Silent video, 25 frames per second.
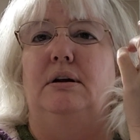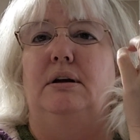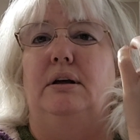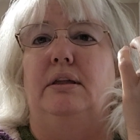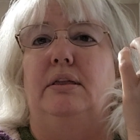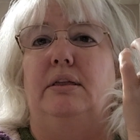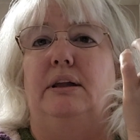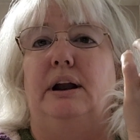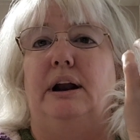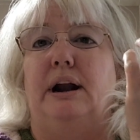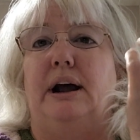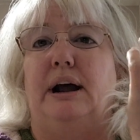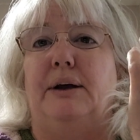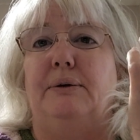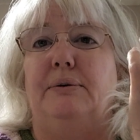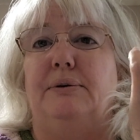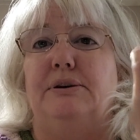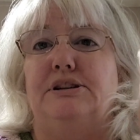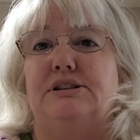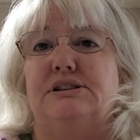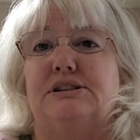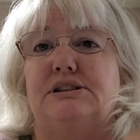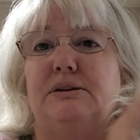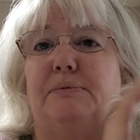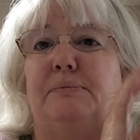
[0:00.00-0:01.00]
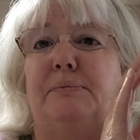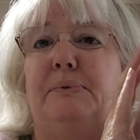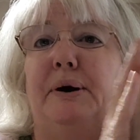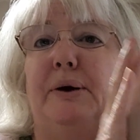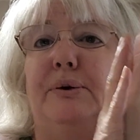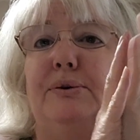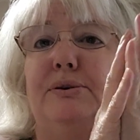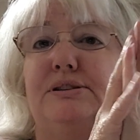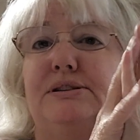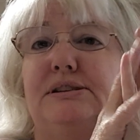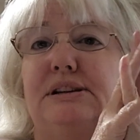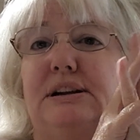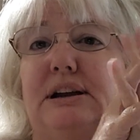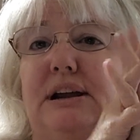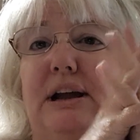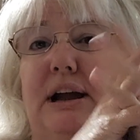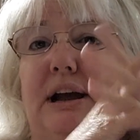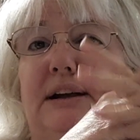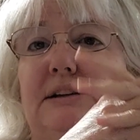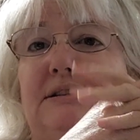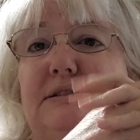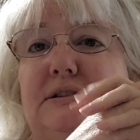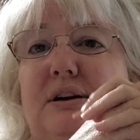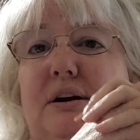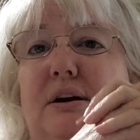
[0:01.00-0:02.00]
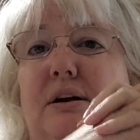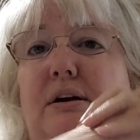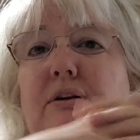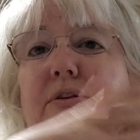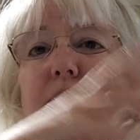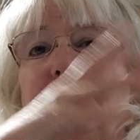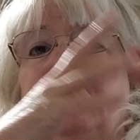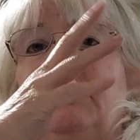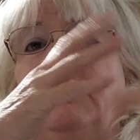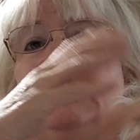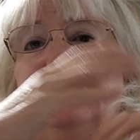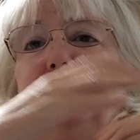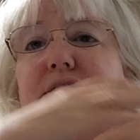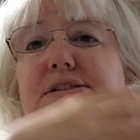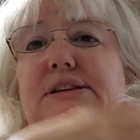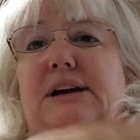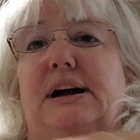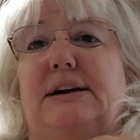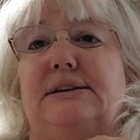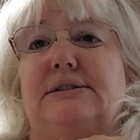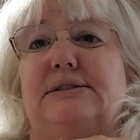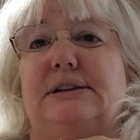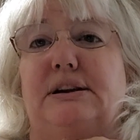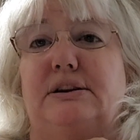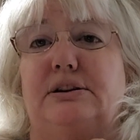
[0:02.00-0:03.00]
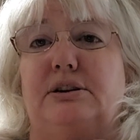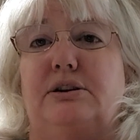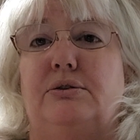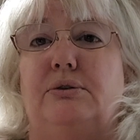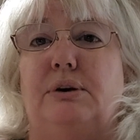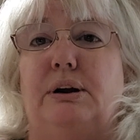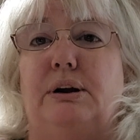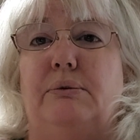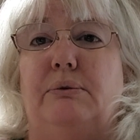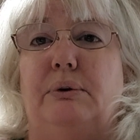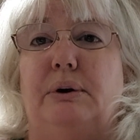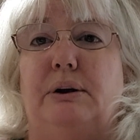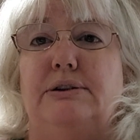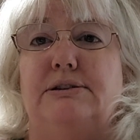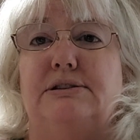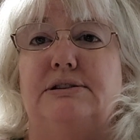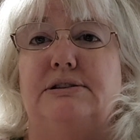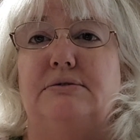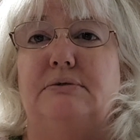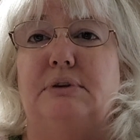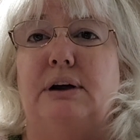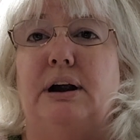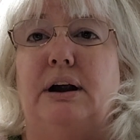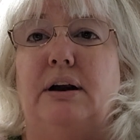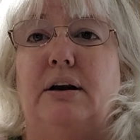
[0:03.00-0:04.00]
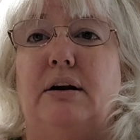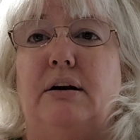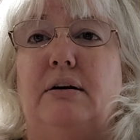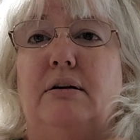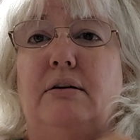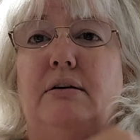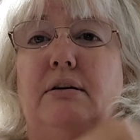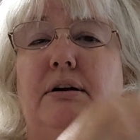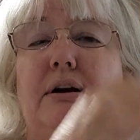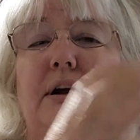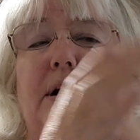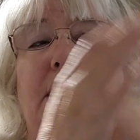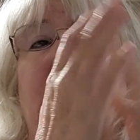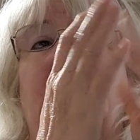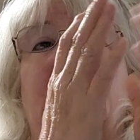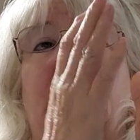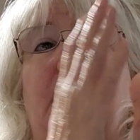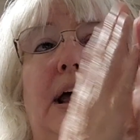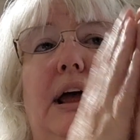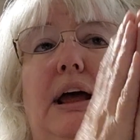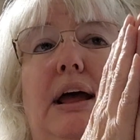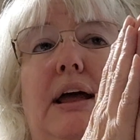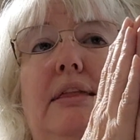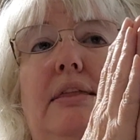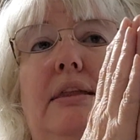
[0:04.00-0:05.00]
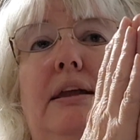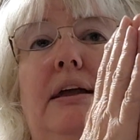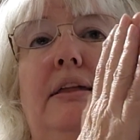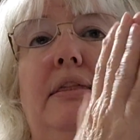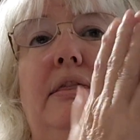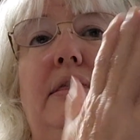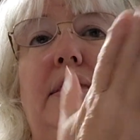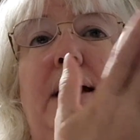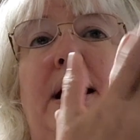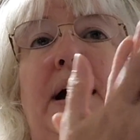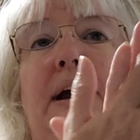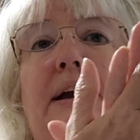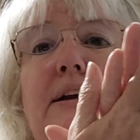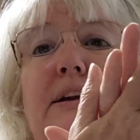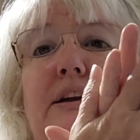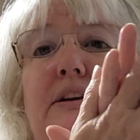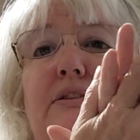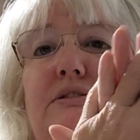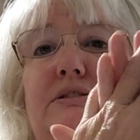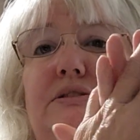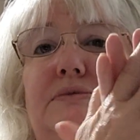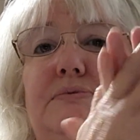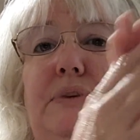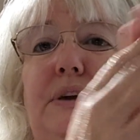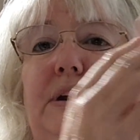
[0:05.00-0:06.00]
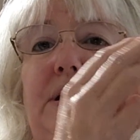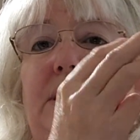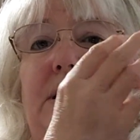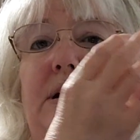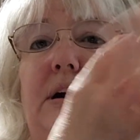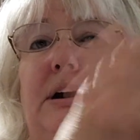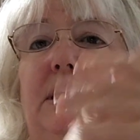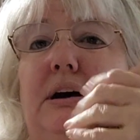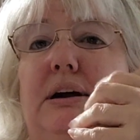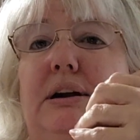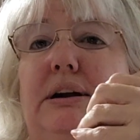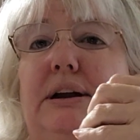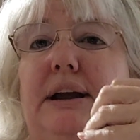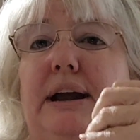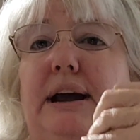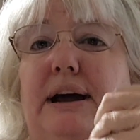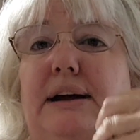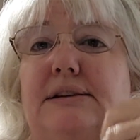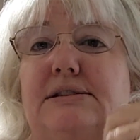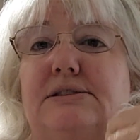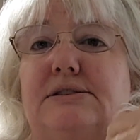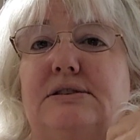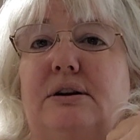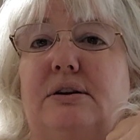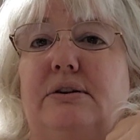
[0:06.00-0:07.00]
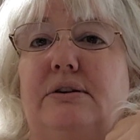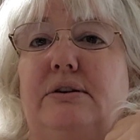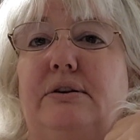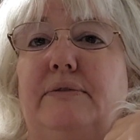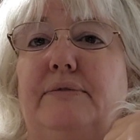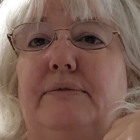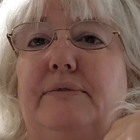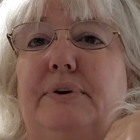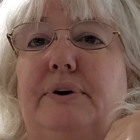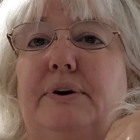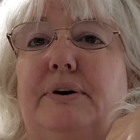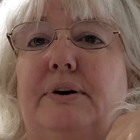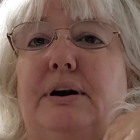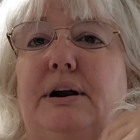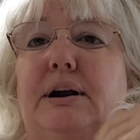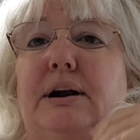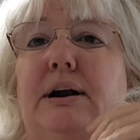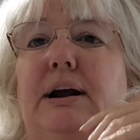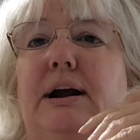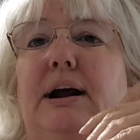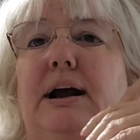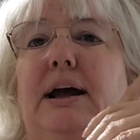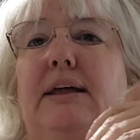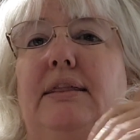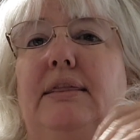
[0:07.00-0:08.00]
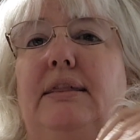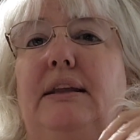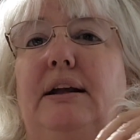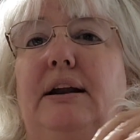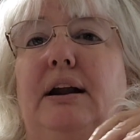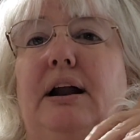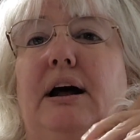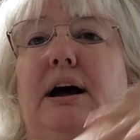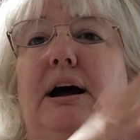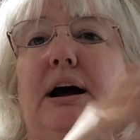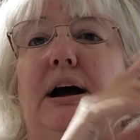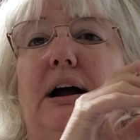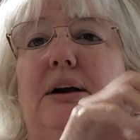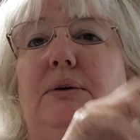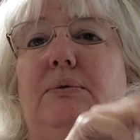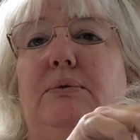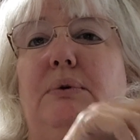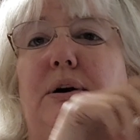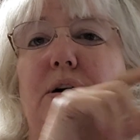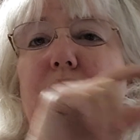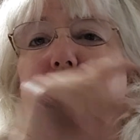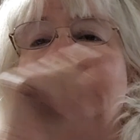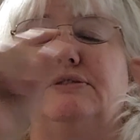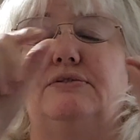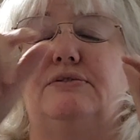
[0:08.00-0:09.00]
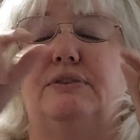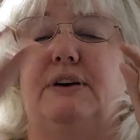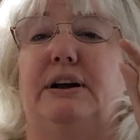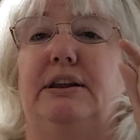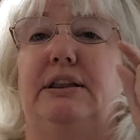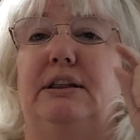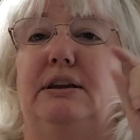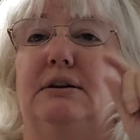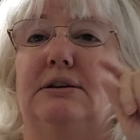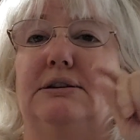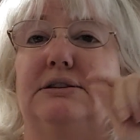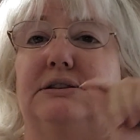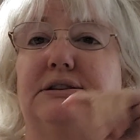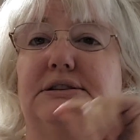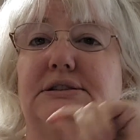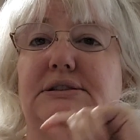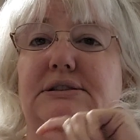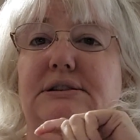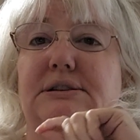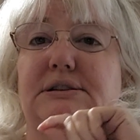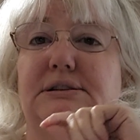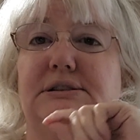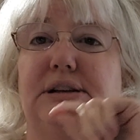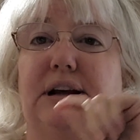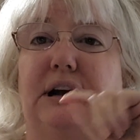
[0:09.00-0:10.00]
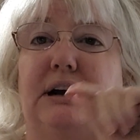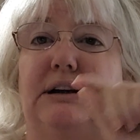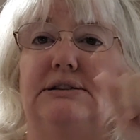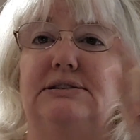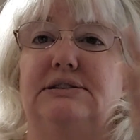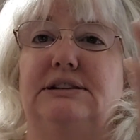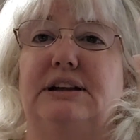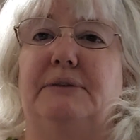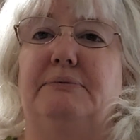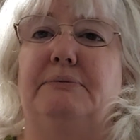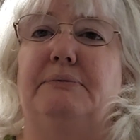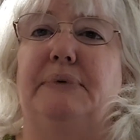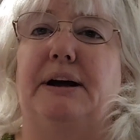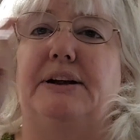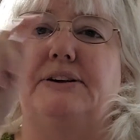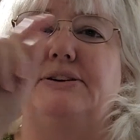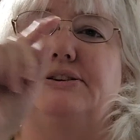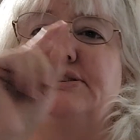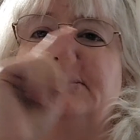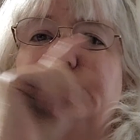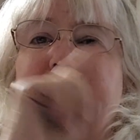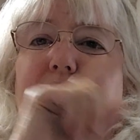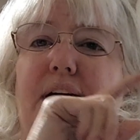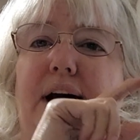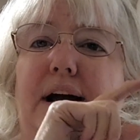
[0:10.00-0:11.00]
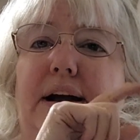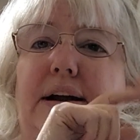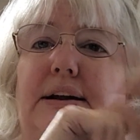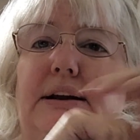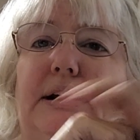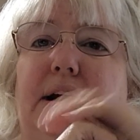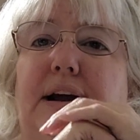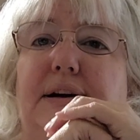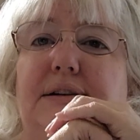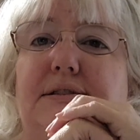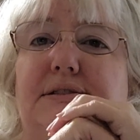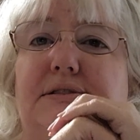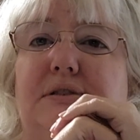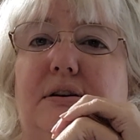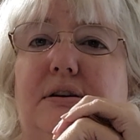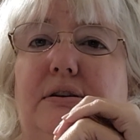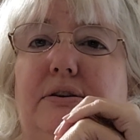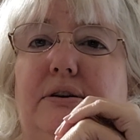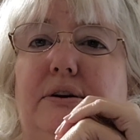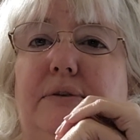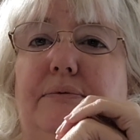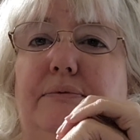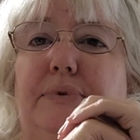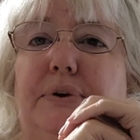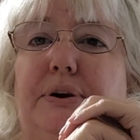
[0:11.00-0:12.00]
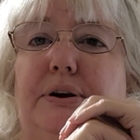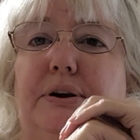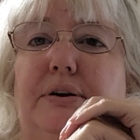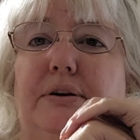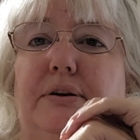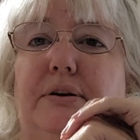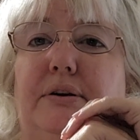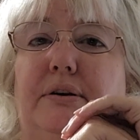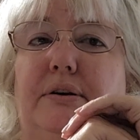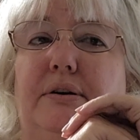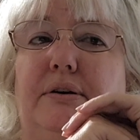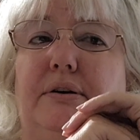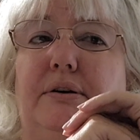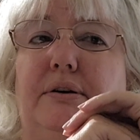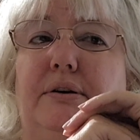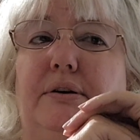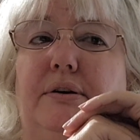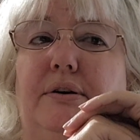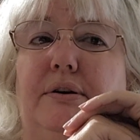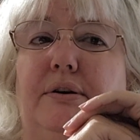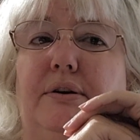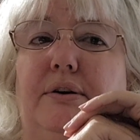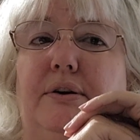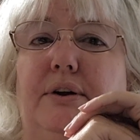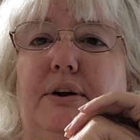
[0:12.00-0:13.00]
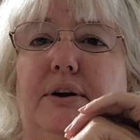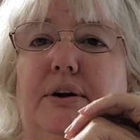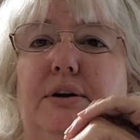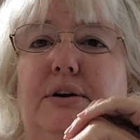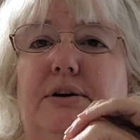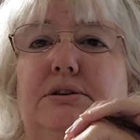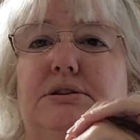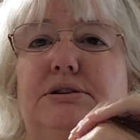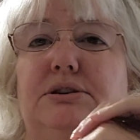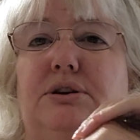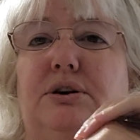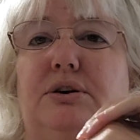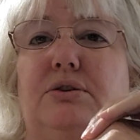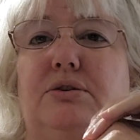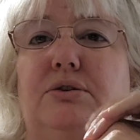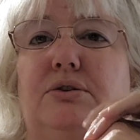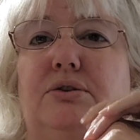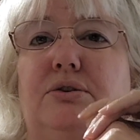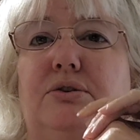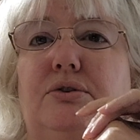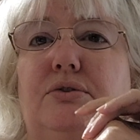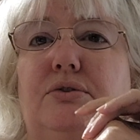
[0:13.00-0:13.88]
that I was supposed to cast on for the size I know I want to wear. And then that gives me a cast on number, and then I want to find the size that matches that cast on number. So